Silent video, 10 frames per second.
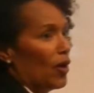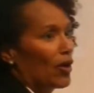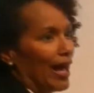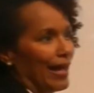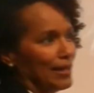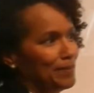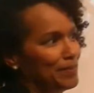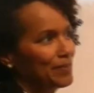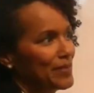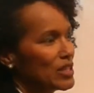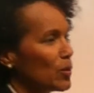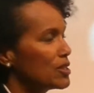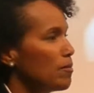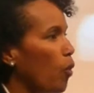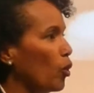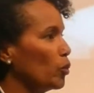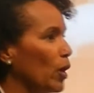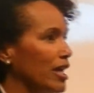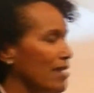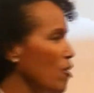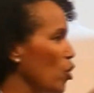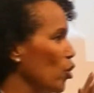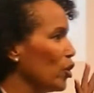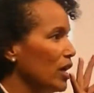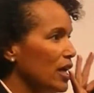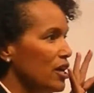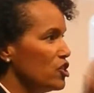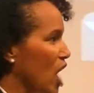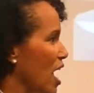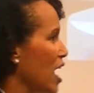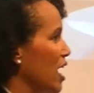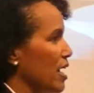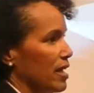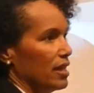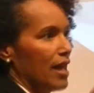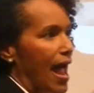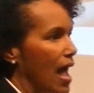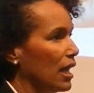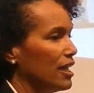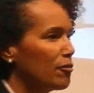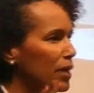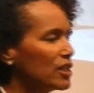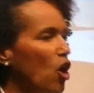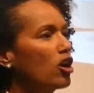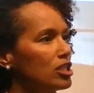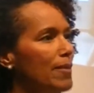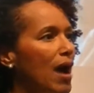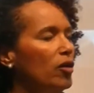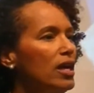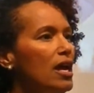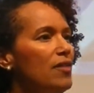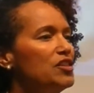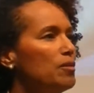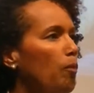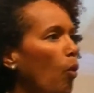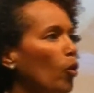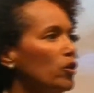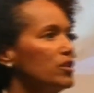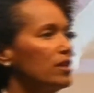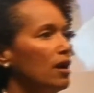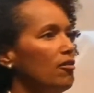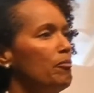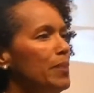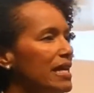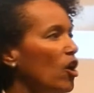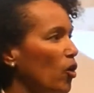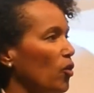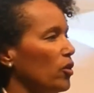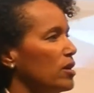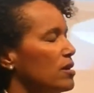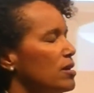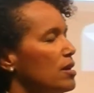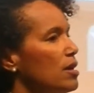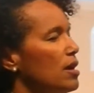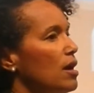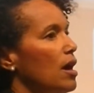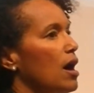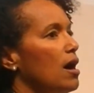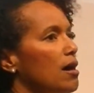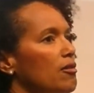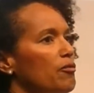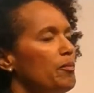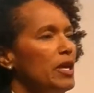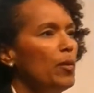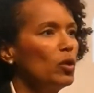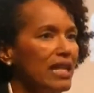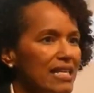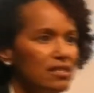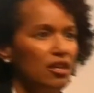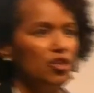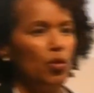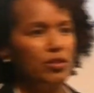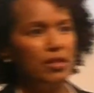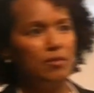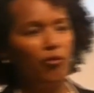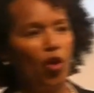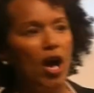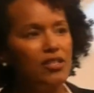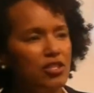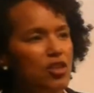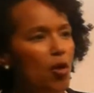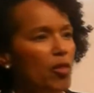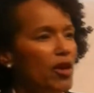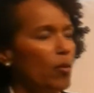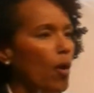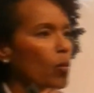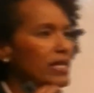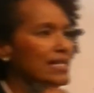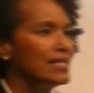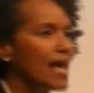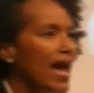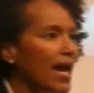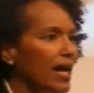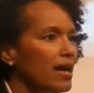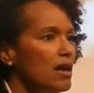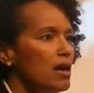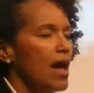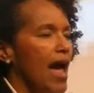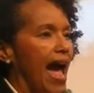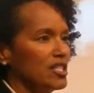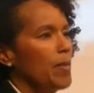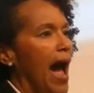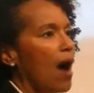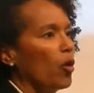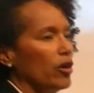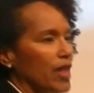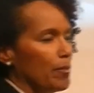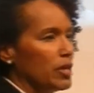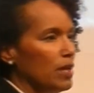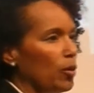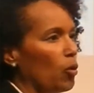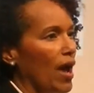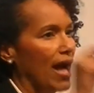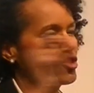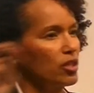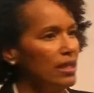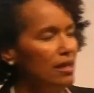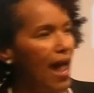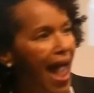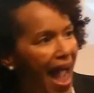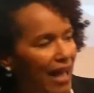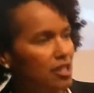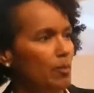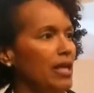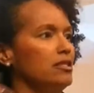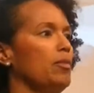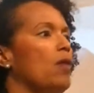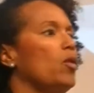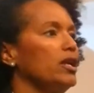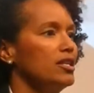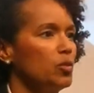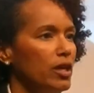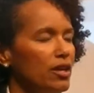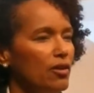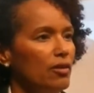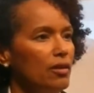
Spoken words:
Okay, This one's an important one, and I've heard Jay and Al and everybody talks about this importance of being heard, of people listening to us, and for us to know that what we say has power, that people will actually act based upon what it is we hear.